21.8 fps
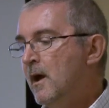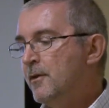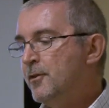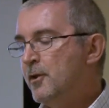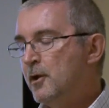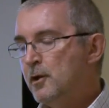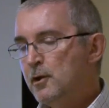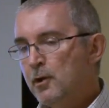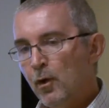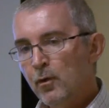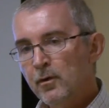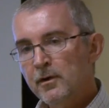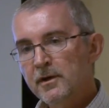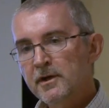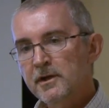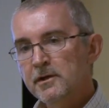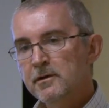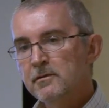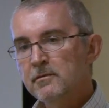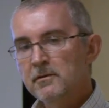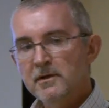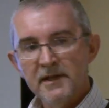The longer
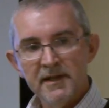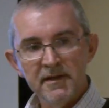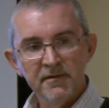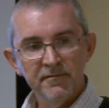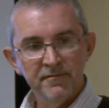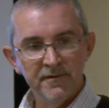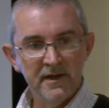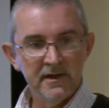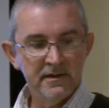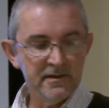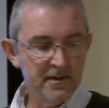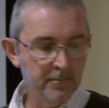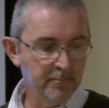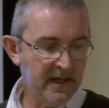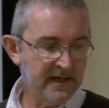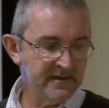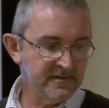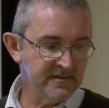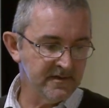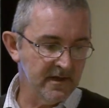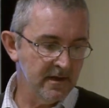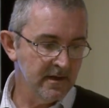you leave it, the
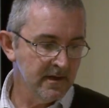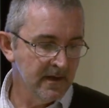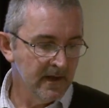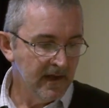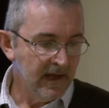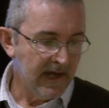better.